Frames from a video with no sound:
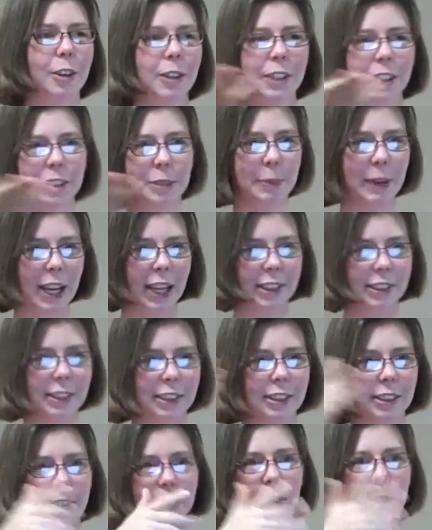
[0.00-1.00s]
or list
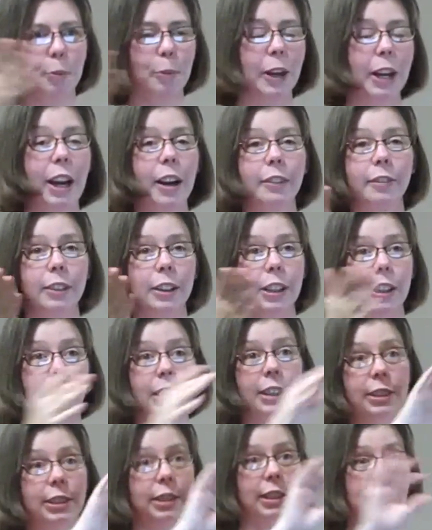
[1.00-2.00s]
pages or whatever it
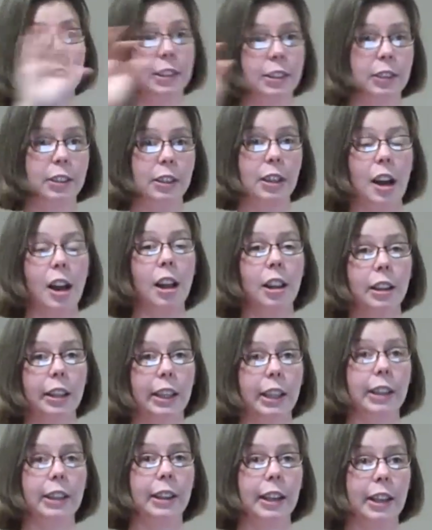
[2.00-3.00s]
is that's
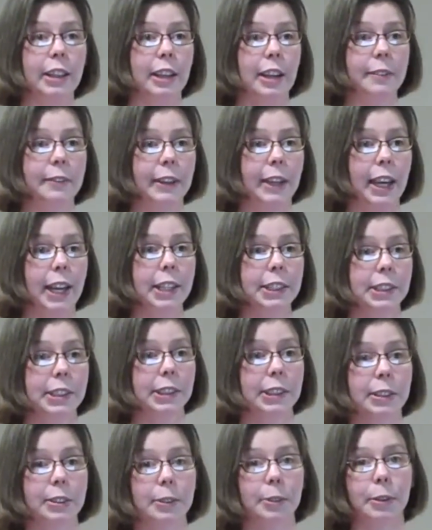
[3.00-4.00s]
calling in that
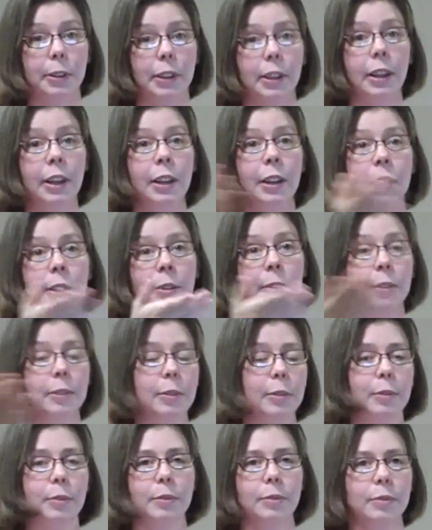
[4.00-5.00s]
navigation or
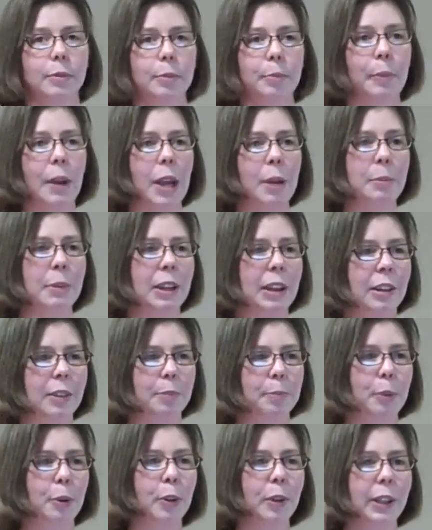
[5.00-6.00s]

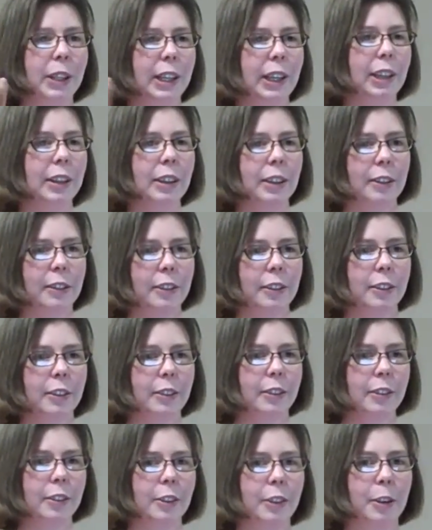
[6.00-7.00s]
maybe pulling in a
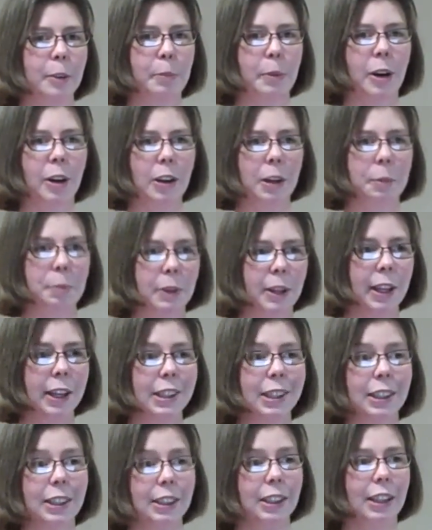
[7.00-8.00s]
third party
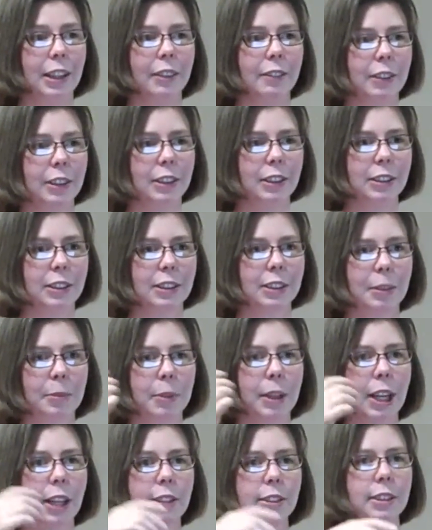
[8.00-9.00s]
plugin even in
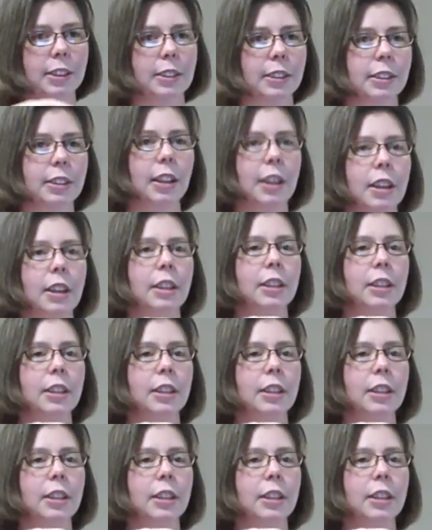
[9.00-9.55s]
some cases.